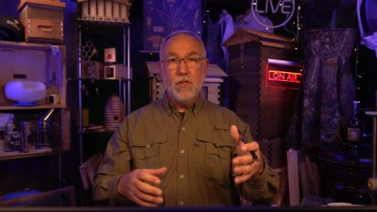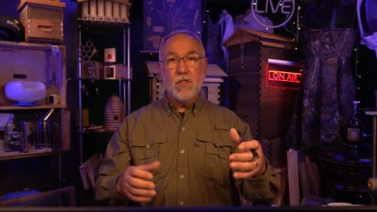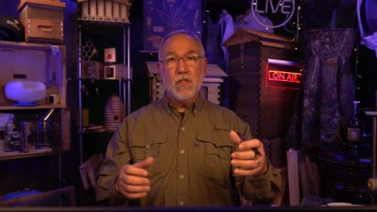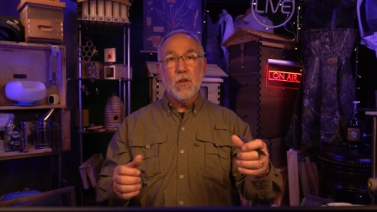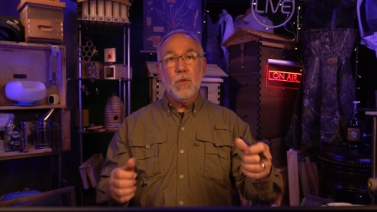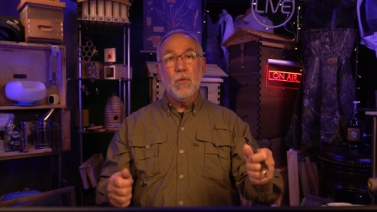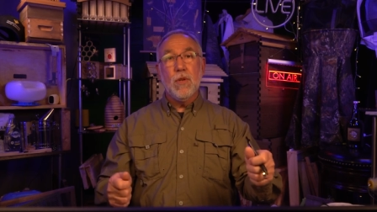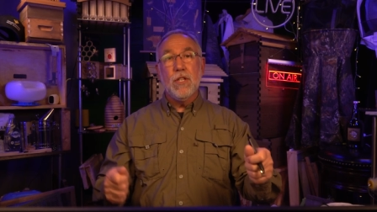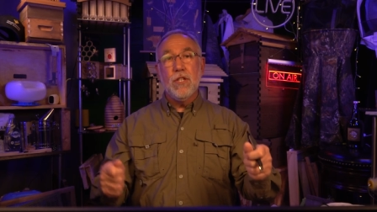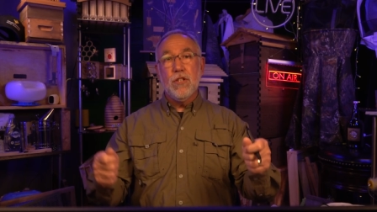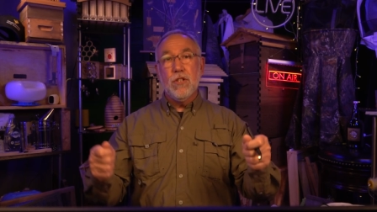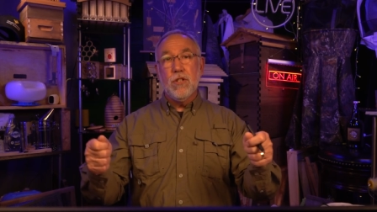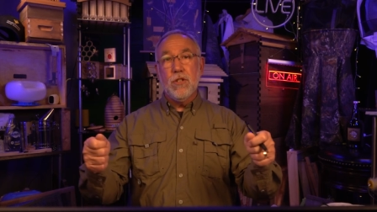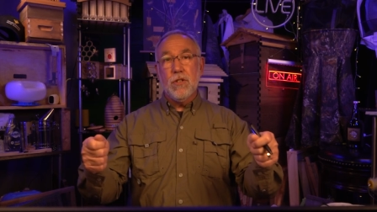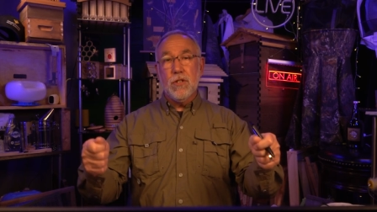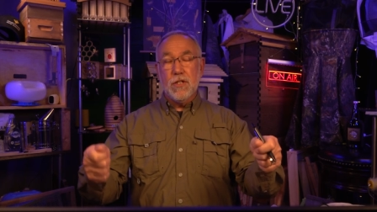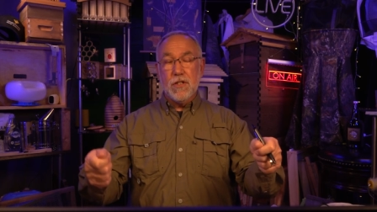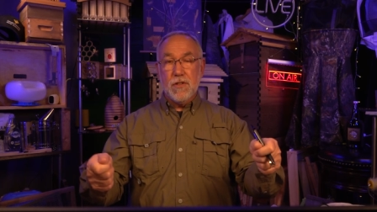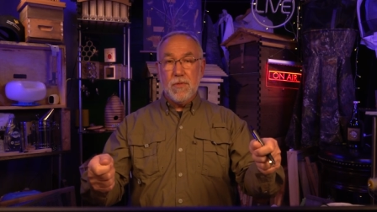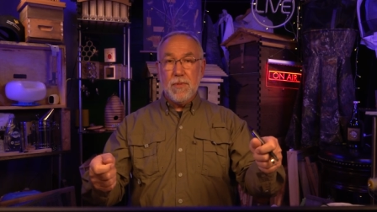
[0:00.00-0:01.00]
So when you do
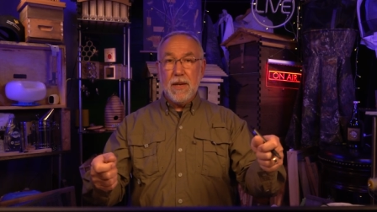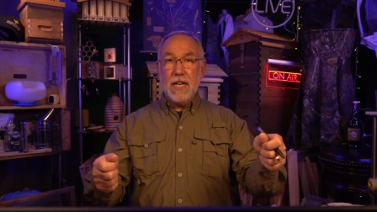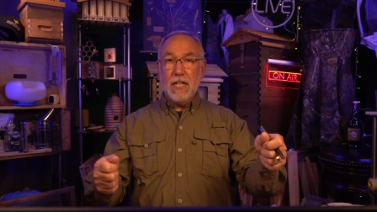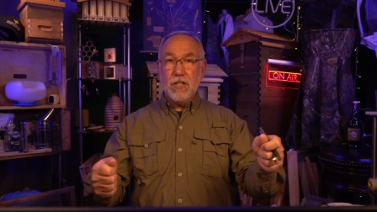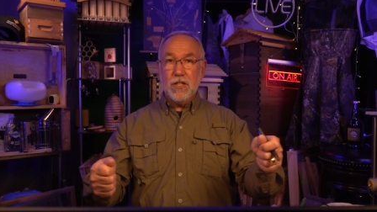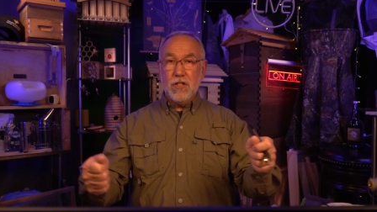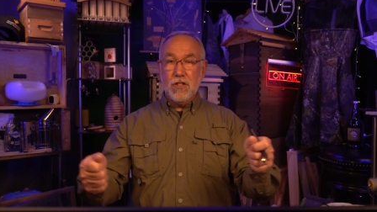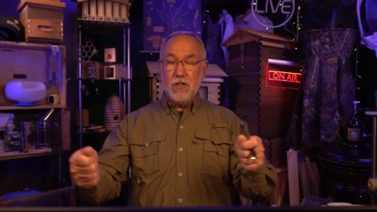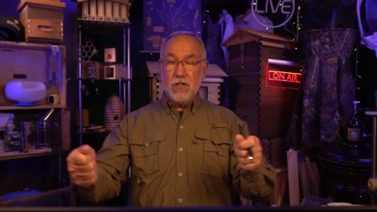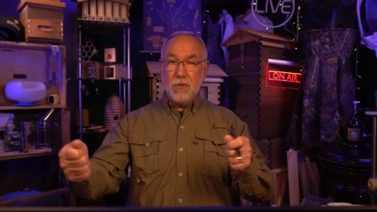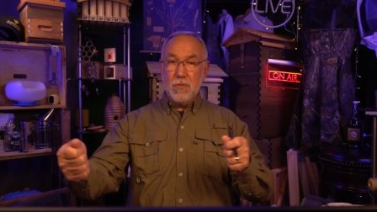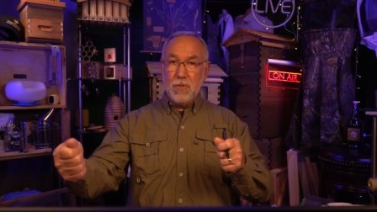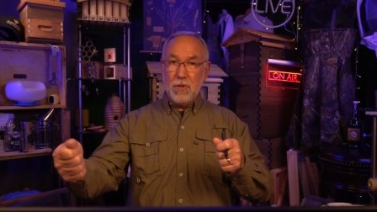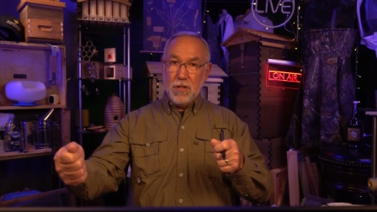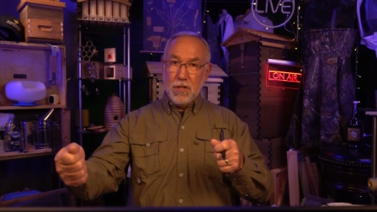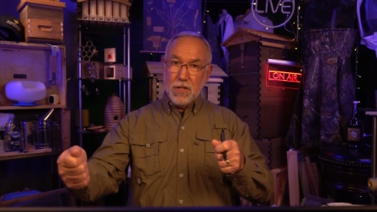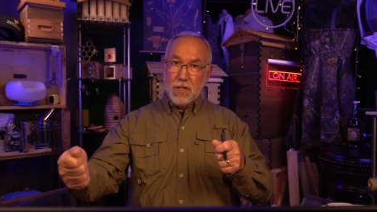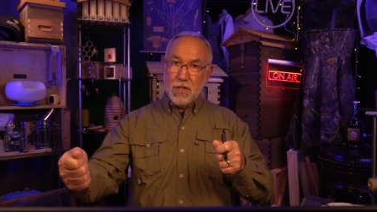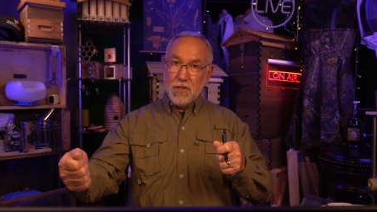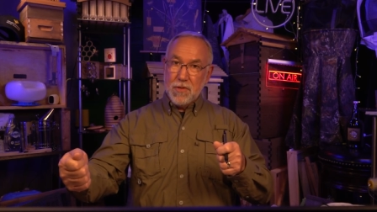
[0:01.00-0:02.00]
your inspections, you're
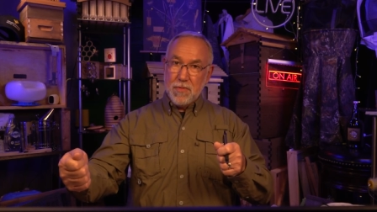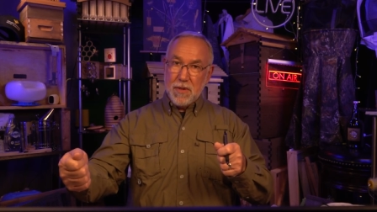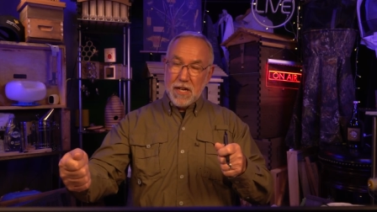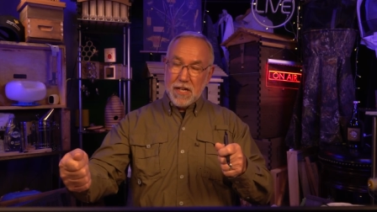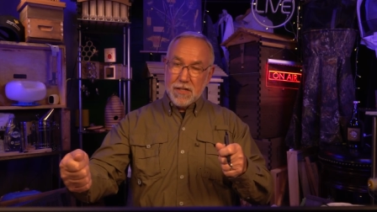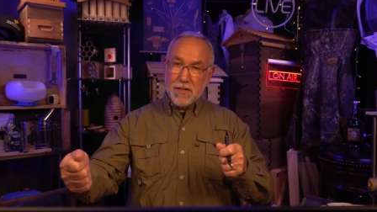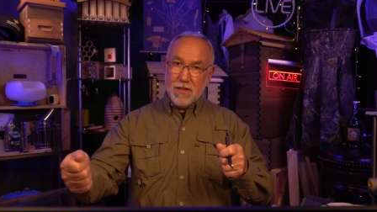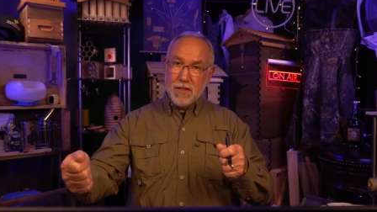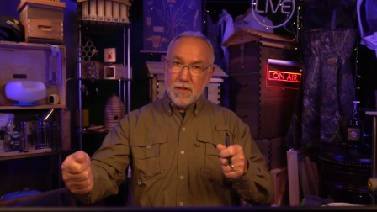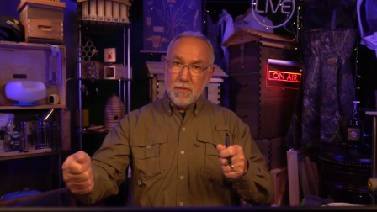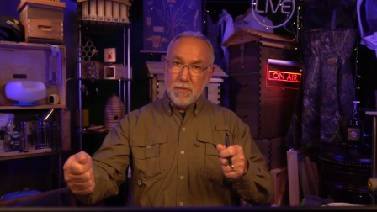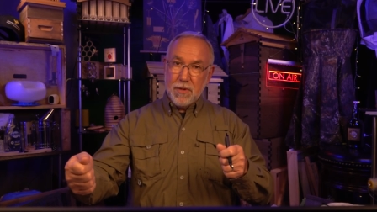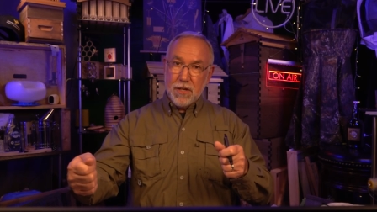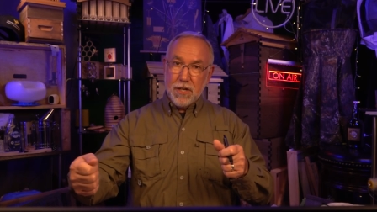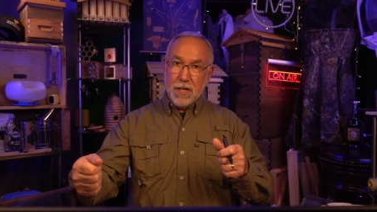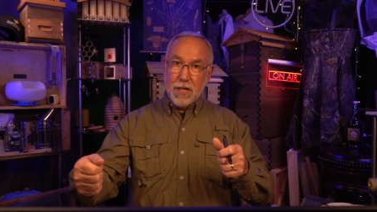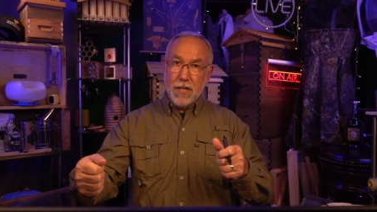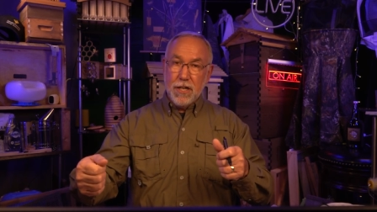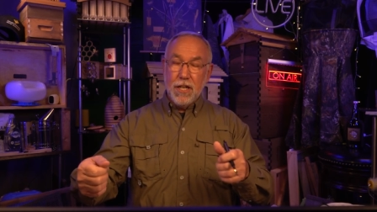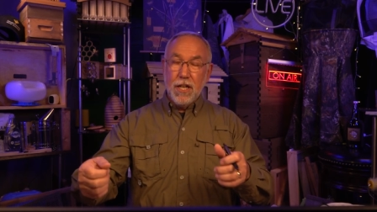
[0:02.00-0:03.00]
pulling those boxes
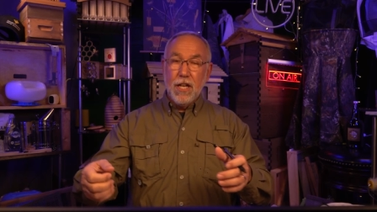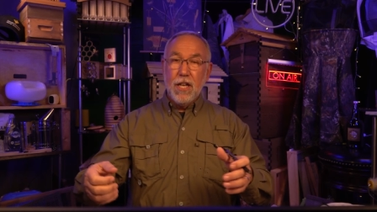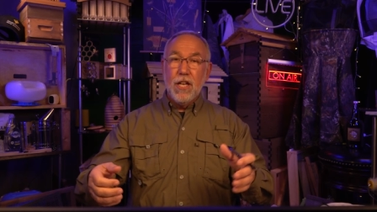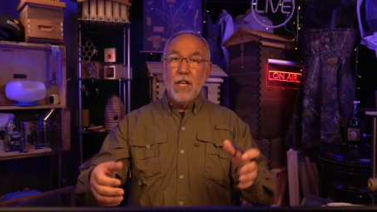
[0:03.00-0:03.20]
apart,